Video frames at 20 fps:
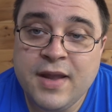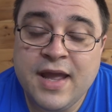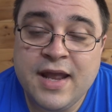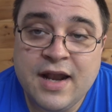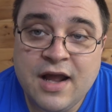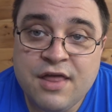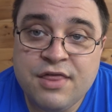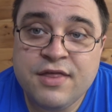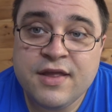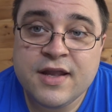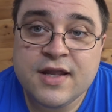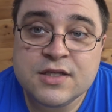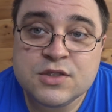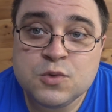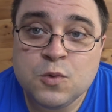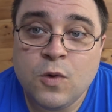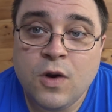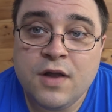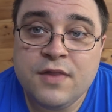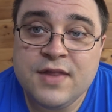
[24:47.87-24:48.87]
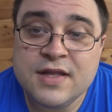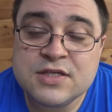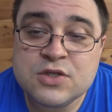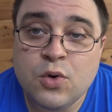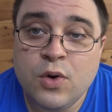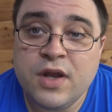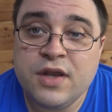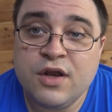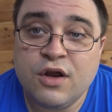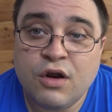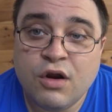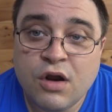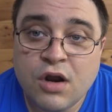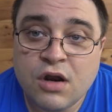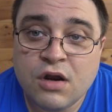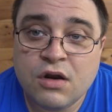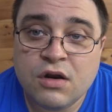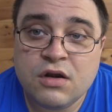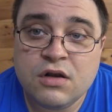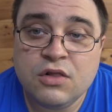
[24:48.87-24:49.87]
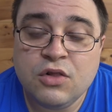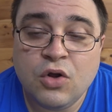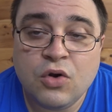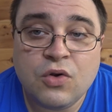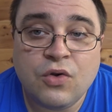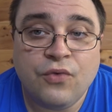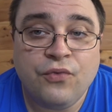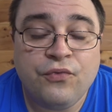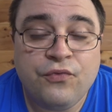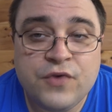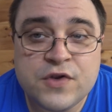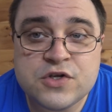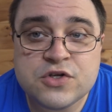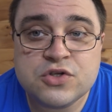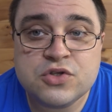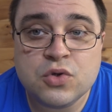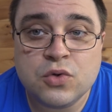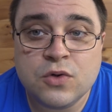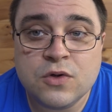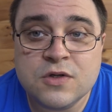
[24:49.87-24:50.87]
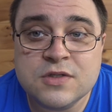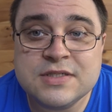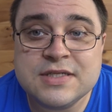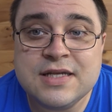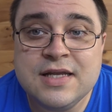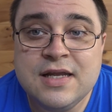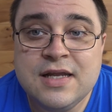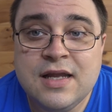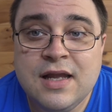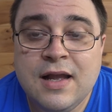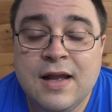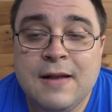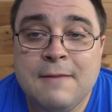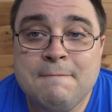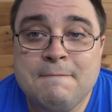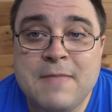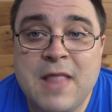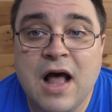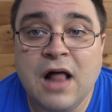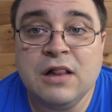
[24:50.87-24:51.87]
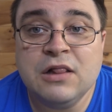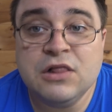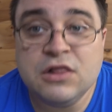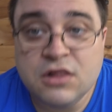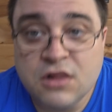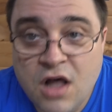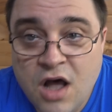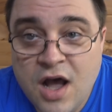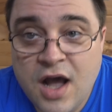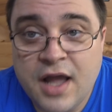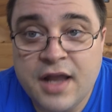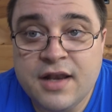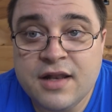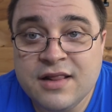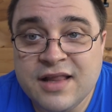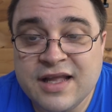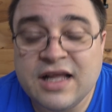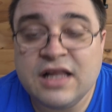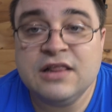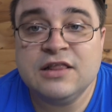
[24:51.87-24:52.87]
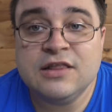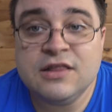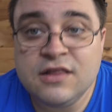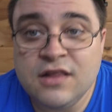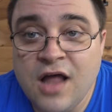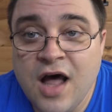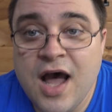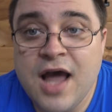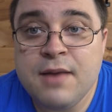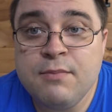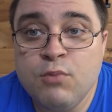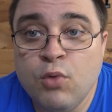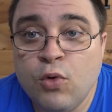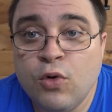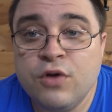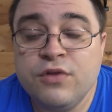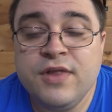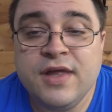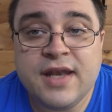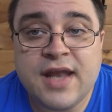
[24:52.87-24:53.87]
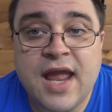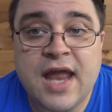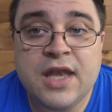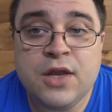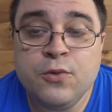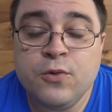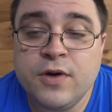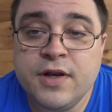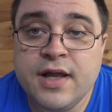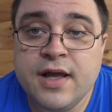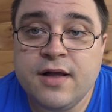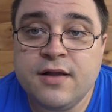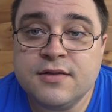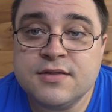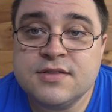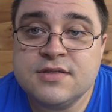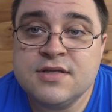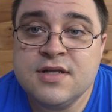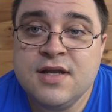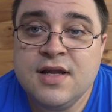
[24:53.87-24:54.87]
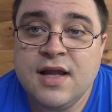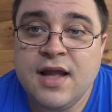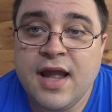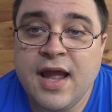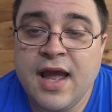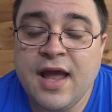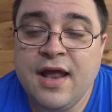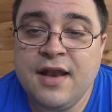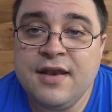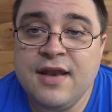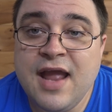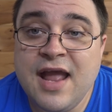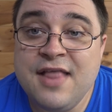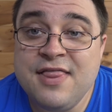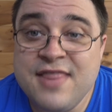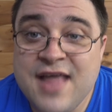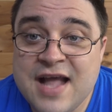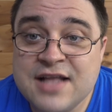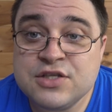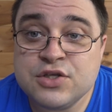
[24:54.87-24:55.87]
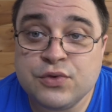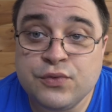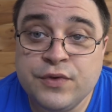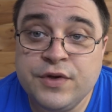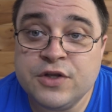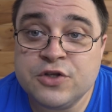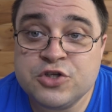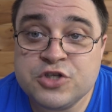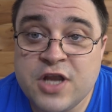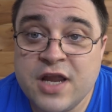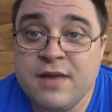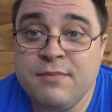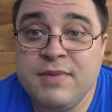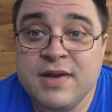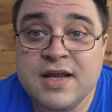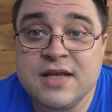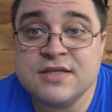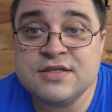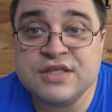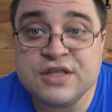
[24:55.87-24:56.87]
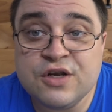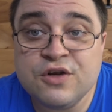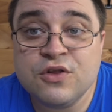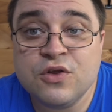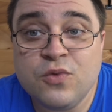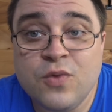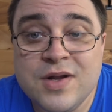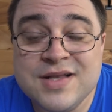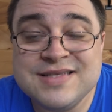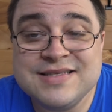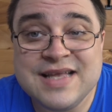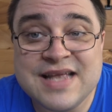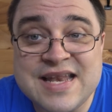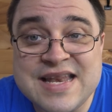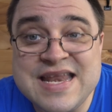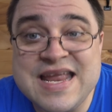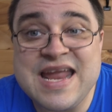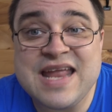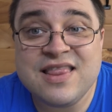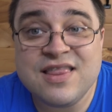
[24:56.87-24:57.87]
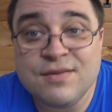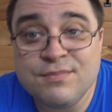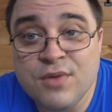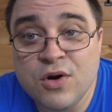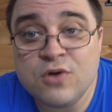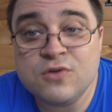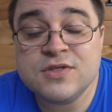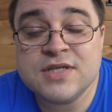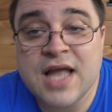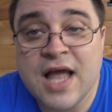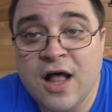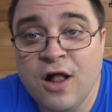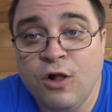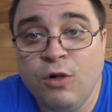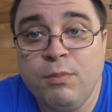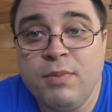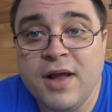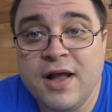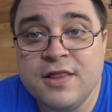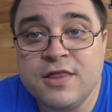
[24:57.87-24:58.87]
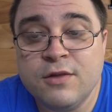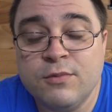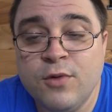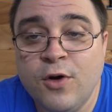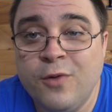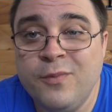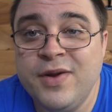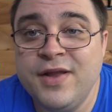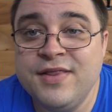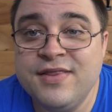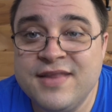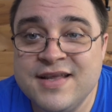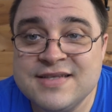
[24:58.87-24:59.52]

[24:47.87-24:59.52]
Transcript: And I think it's one that's going to hurt local fish stores a lot, like a lot more than anyone else. And that's a real shame, because they're the ones that need the most help at the moment.